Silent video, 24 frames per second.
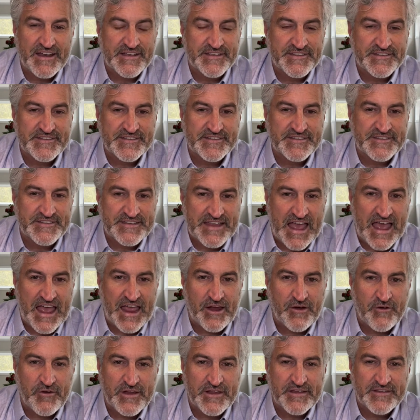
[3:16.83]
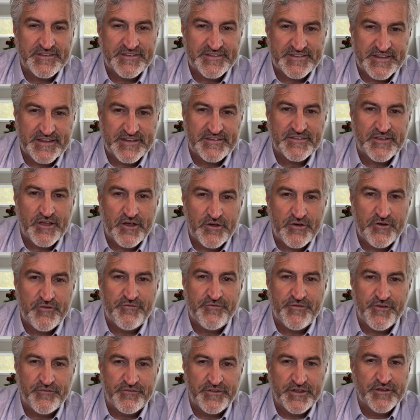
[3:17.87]
a staggering
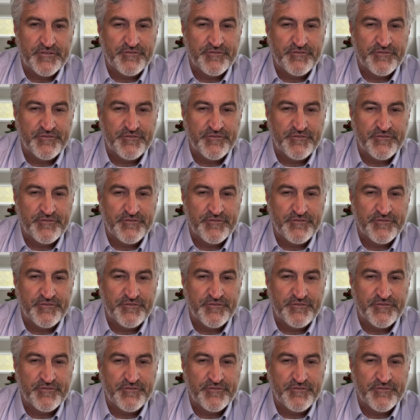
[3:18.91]
$650